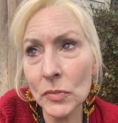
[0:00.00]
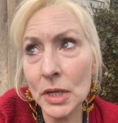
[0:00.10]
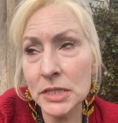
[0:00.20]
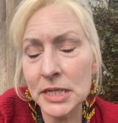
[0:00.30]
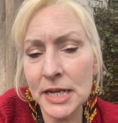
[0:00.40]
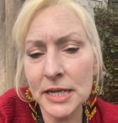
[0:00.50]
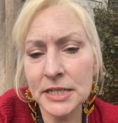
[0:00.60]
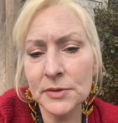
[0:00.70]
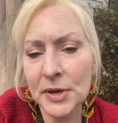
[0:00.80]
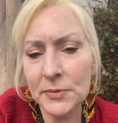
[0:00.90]
today I
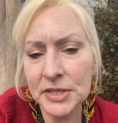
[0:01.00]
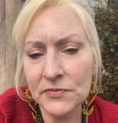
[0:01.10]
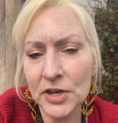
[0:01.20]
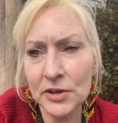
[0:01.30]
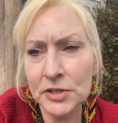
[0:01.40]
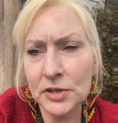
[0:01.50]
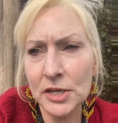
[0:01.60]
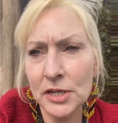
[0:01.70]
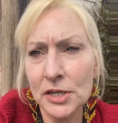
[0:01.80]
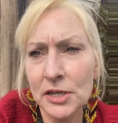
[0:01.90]
did my
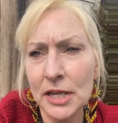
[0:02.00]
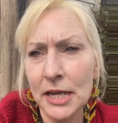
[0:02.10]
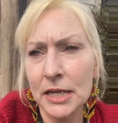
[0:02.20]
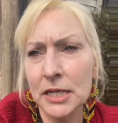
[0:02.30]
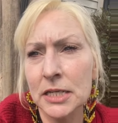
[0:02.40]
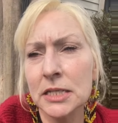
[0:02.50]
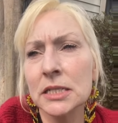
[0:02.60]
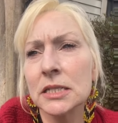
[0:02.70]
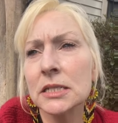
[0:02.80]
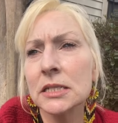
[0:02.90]
resveratrol
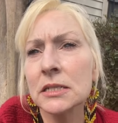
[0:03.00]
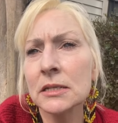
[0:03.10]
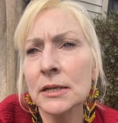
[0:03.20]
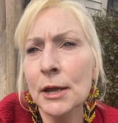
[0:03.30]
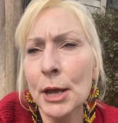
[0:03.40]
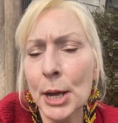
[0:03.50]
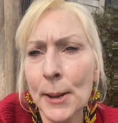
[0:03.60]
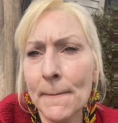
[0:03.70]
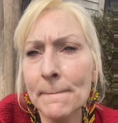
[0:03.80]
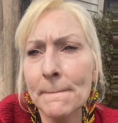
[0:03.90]
and
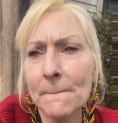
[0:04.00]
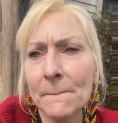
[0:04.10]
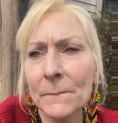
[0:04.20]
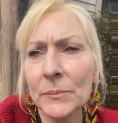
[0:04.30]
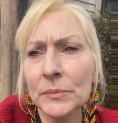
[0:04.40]
um,